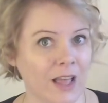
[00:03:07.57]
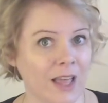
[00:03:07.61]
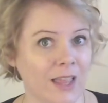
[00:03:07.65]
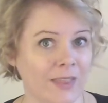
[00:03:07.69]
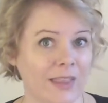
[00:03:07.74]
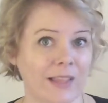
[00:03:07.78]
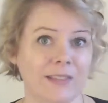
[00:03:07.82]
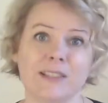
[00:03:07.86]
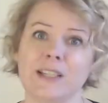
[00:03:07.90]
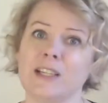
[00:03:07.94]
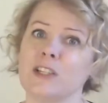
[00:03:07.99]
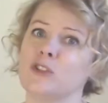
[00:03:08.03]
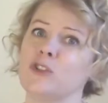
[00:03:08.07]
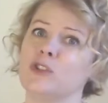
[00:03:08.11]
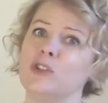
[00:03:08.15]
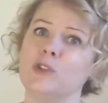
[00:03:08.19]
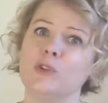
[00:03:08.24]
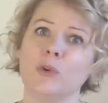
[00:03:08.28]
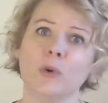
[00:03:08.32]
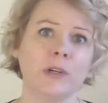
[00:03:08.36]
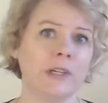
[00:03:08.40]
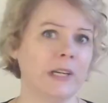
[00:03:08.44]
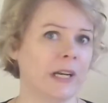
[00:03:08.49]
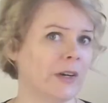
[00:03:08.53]
That's an
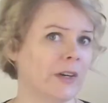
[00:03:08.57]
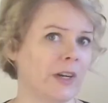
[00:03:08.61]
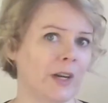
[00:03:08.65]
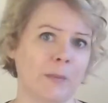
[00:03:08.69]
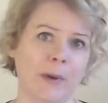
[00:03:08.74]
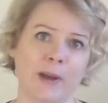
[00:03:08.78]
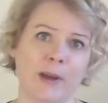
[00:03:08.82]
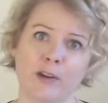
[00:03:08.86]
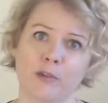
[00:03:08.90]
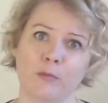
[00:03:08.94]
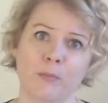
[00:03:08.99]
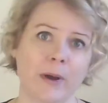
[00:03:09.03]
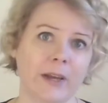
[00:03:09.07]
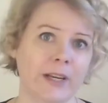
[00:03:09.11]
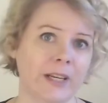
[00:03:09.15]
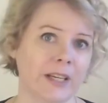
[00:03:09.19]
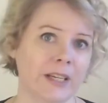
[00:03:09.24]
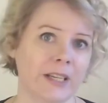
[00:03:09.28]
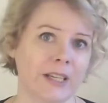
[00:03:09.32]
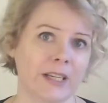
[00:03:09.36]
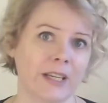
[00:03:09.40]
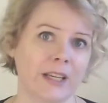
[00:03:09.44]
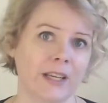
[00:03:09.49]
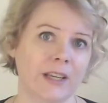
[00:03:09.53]
extraordinary amount of
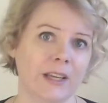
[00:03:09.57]
money.